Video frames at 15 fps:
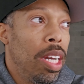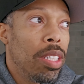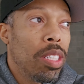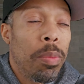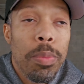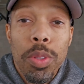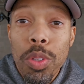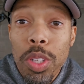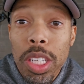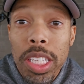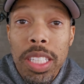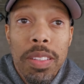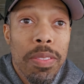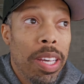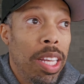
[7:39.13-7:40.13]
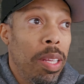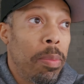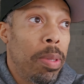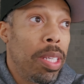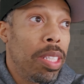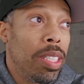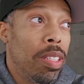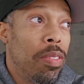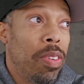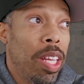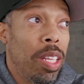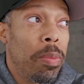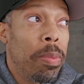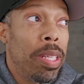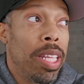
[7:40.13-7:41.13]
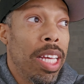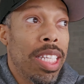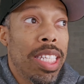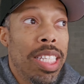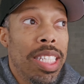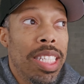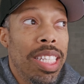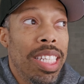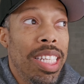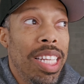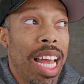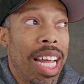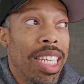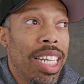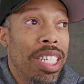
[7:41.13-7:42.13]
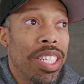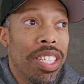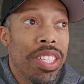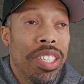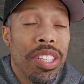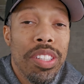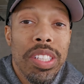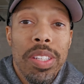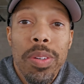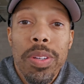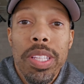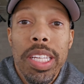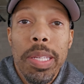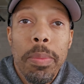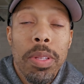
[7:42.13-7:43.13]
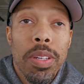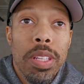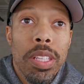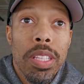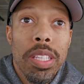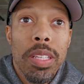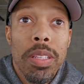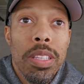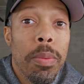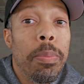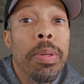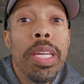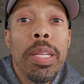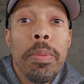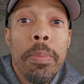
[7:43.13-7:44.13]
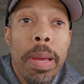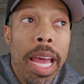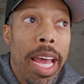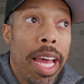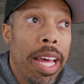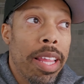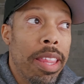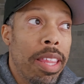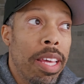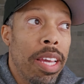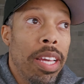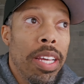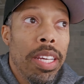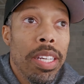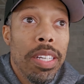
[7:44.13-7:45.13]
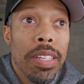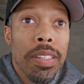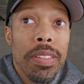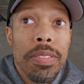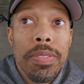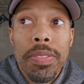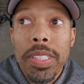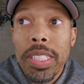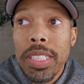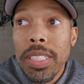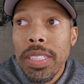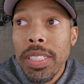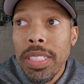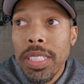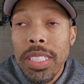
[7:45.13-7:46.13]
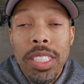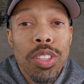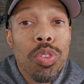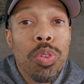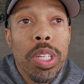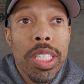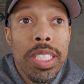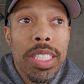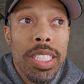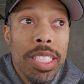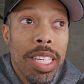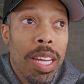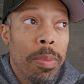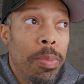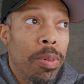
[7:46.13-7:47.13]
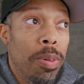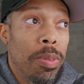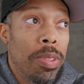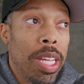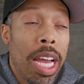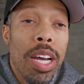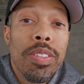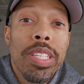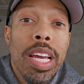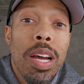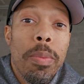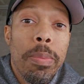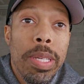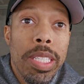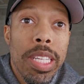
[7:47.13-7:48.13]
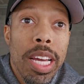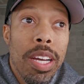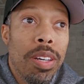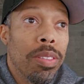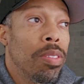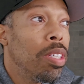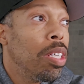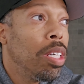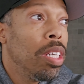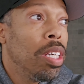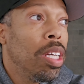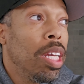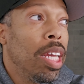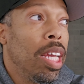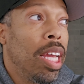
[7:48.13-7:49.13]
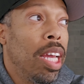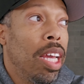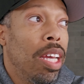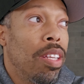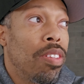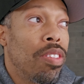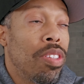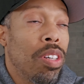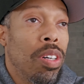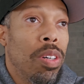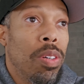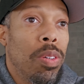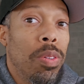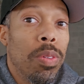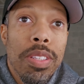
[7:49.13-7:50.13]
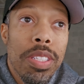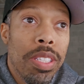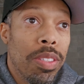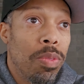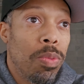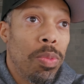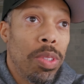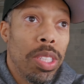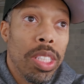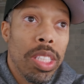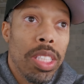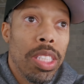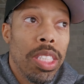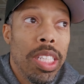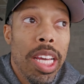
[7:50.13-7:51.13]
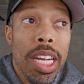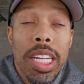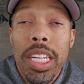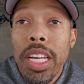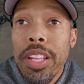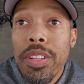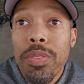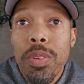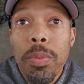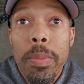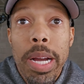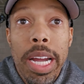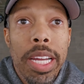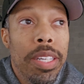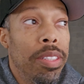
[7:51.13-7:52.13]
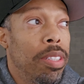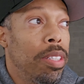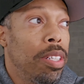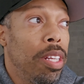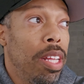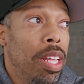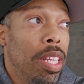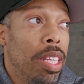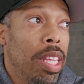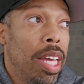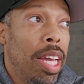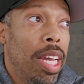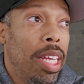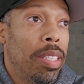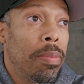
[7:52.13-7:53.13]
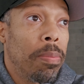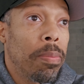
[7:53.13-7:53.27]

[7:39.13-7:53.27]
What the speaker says: community development that's not necessarily on the beaten path of, in Detroit's example, downtown, midtown. And so this is just yet another reminder that